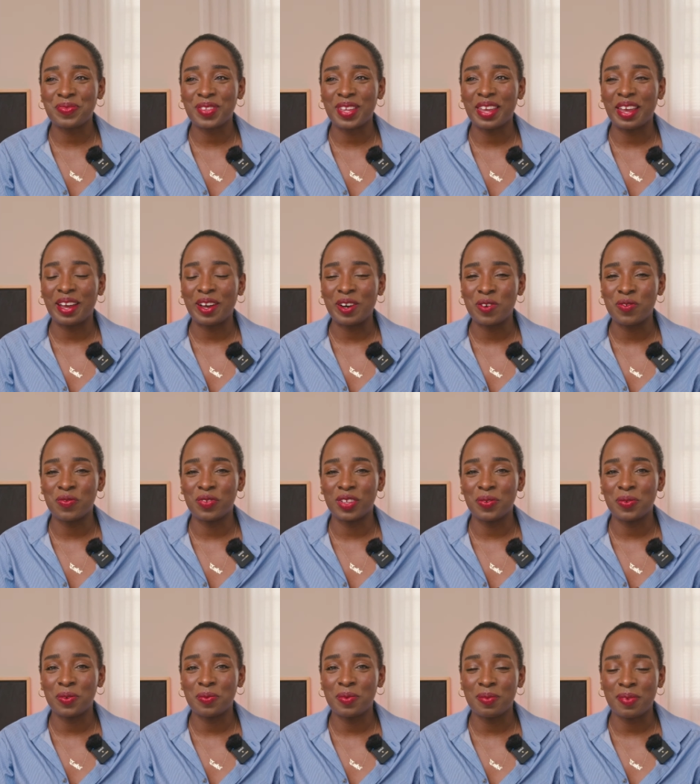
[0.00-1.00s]
yeah, hopefully
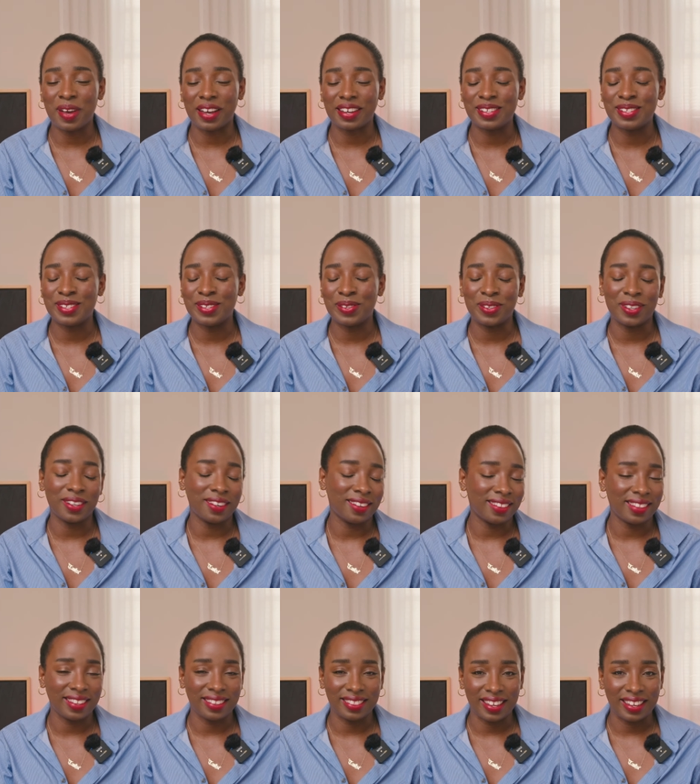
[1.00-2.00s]
we'll be back sooner
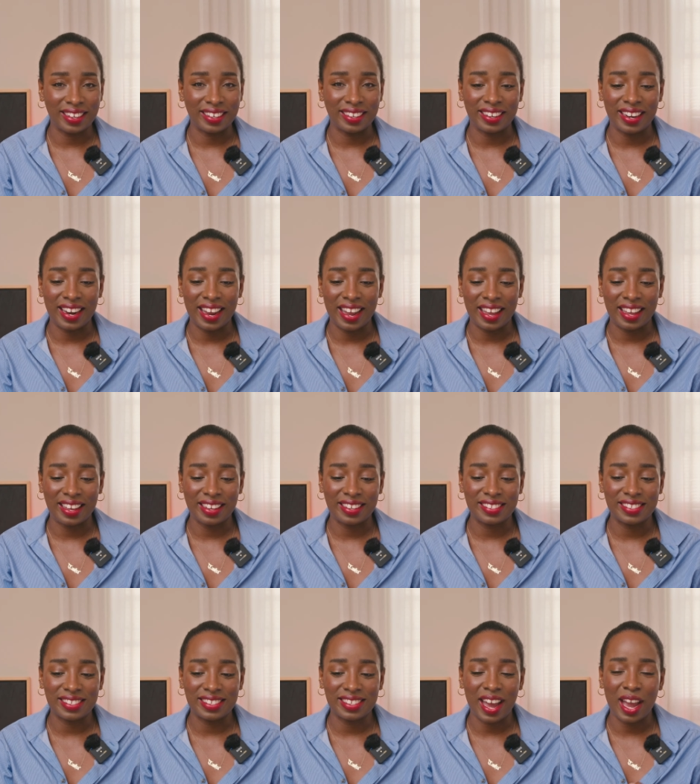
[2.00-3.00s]
than later.
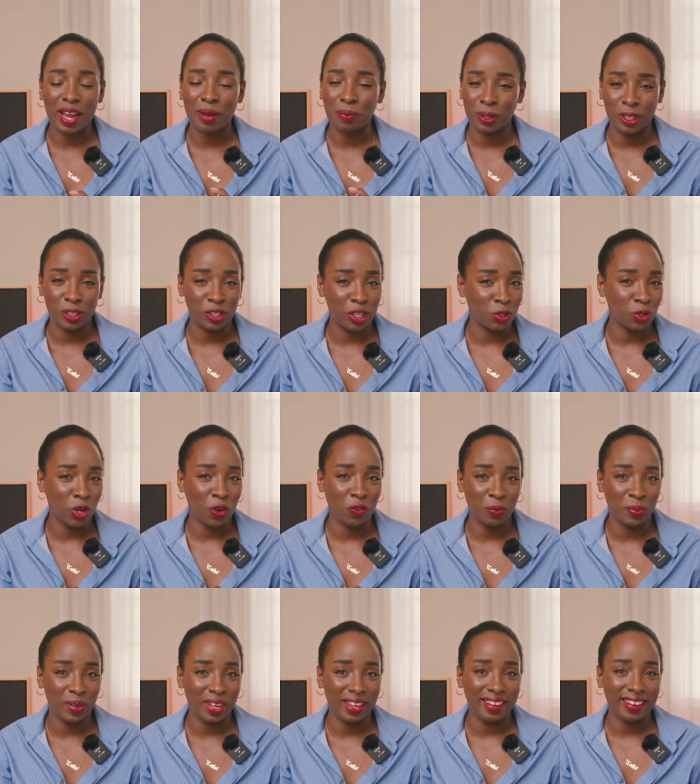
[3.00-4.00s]
And I appreciate you all for
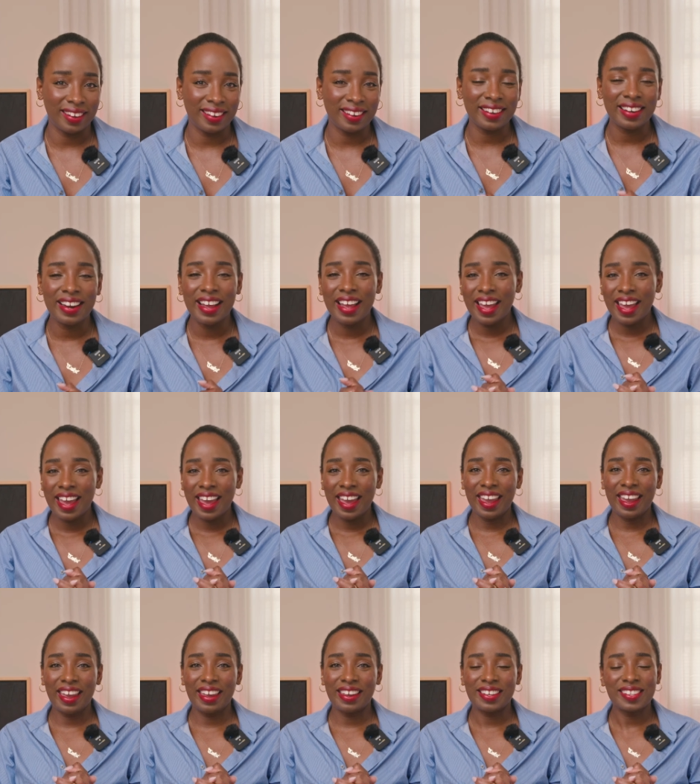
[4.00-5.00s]
being here
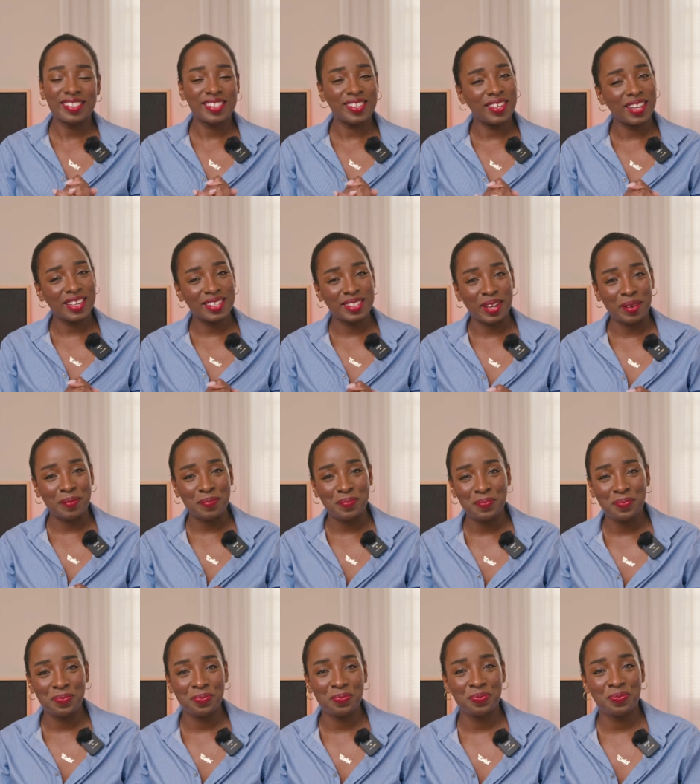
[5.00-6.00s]
and I'll see you next time.
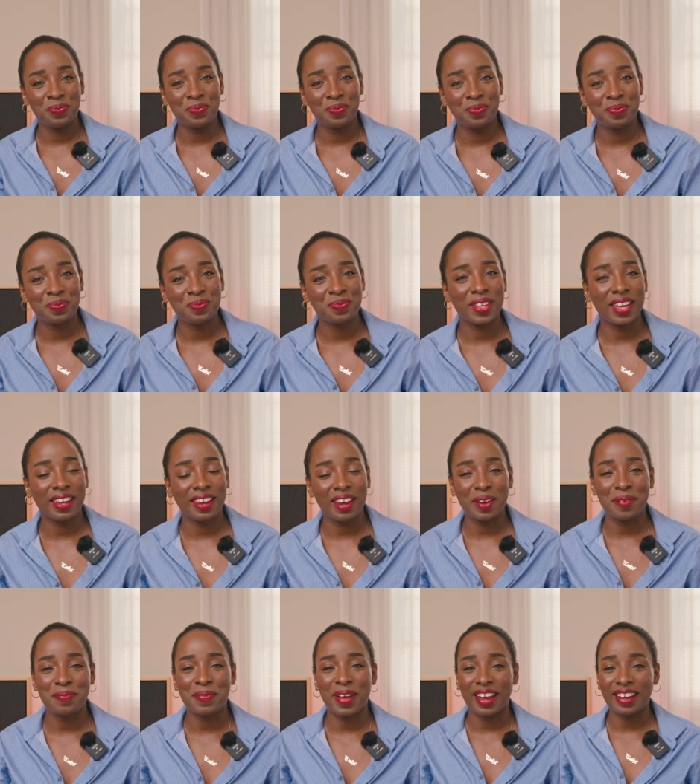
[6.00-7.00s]
Take
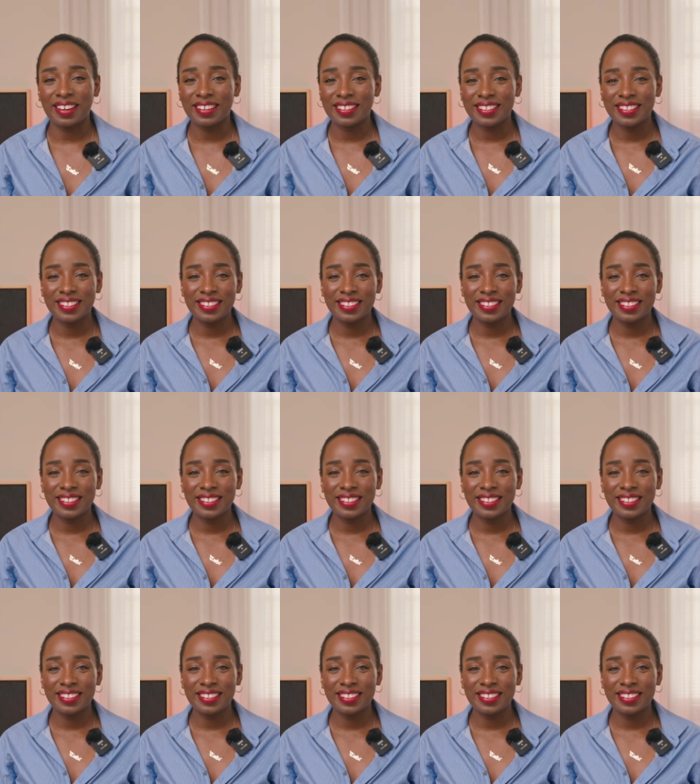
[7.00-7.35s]
care. Bye.